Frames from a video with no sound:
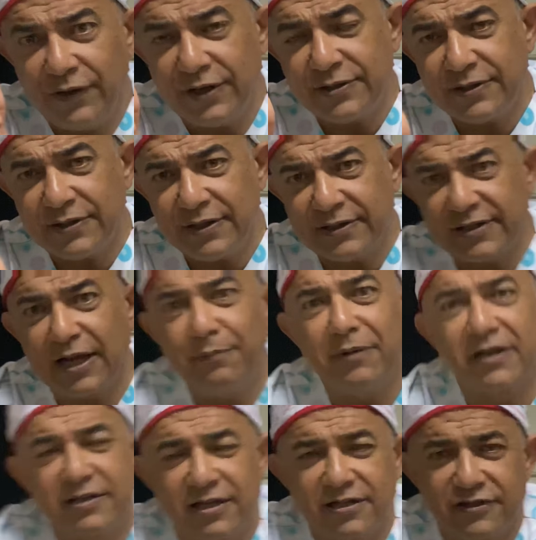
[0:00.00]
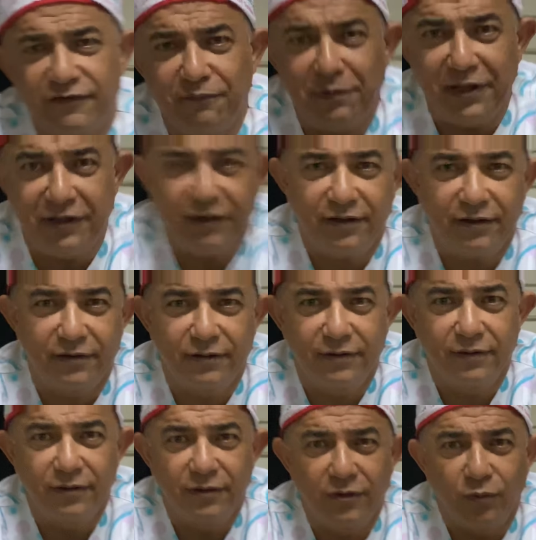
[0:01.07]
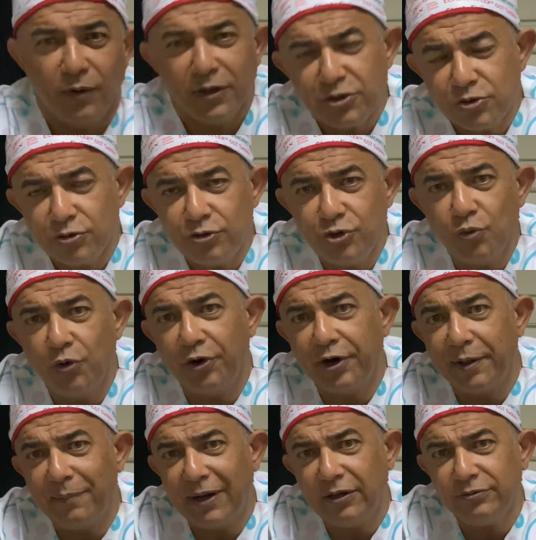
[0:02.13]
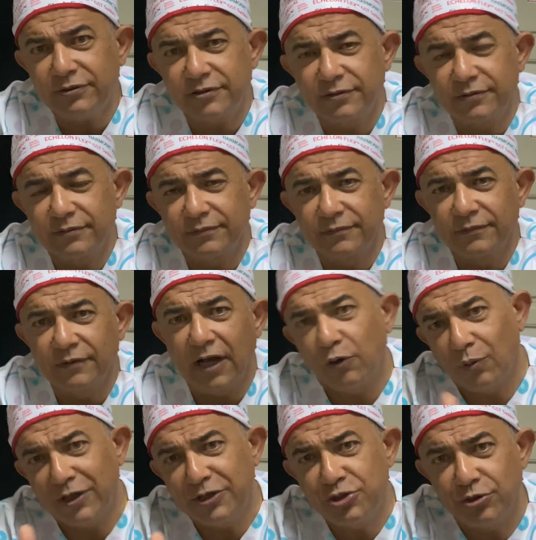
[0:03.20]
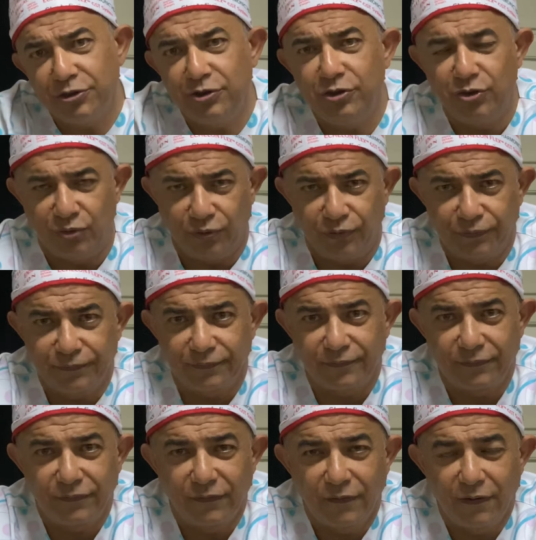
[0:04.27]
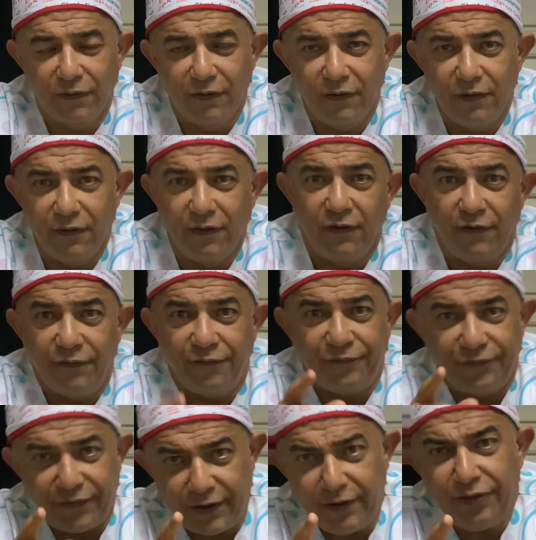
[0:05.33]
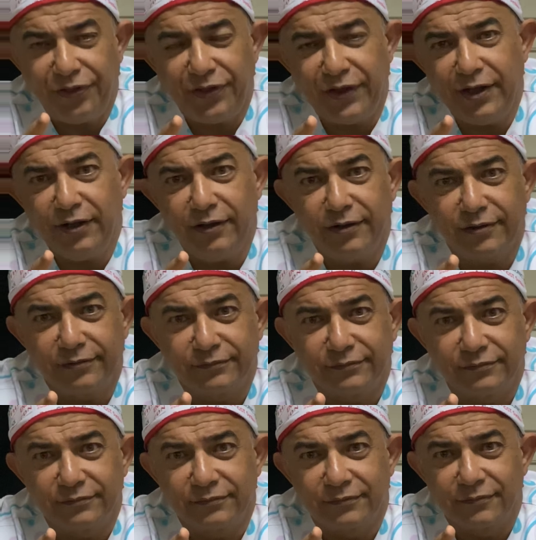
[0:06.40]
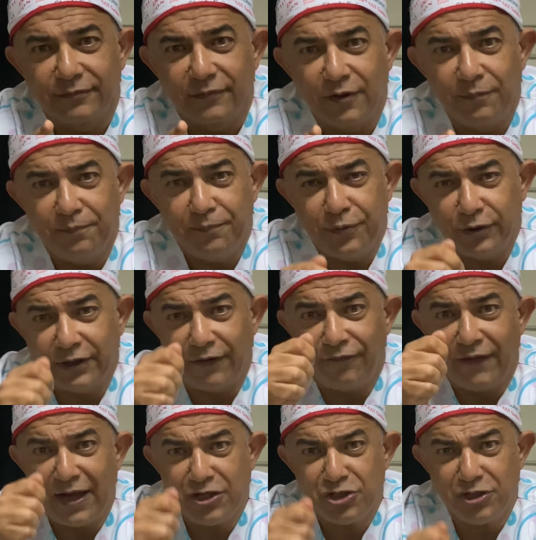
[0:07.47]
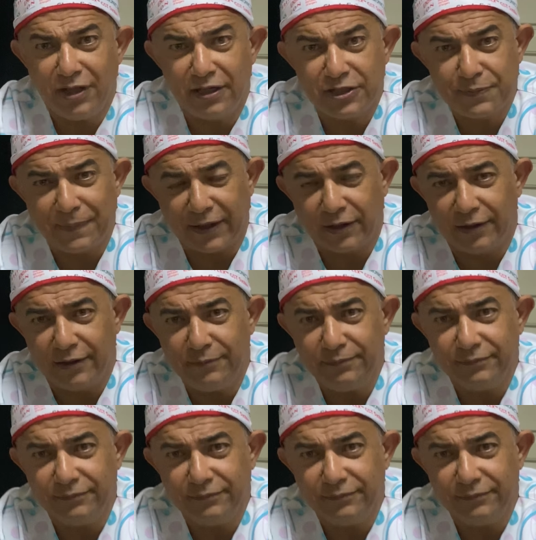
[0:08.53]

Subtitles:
is some excessive bleeding. What should you worry about and what should you do? First thing, put a vaginal speculum